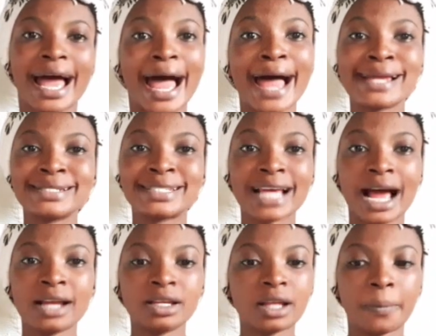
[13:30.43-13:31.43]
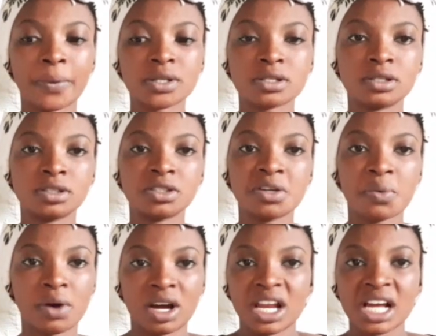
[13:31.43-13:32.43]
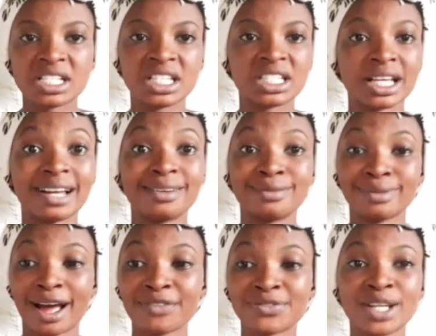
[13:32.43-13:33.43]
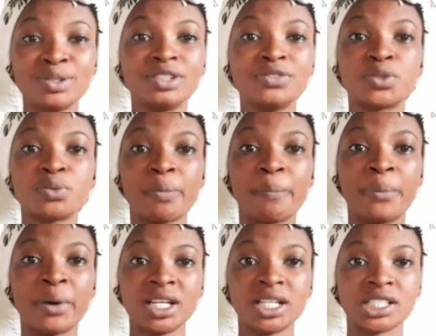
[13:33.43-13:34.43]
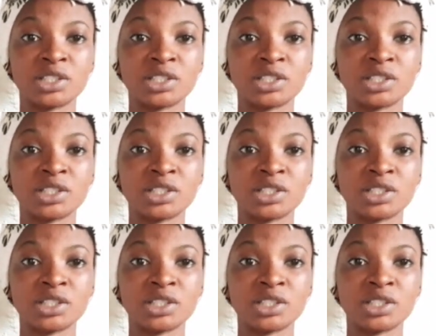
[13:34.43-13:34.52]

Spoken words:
And another person, she will collect it, and after you leave, she will burn it,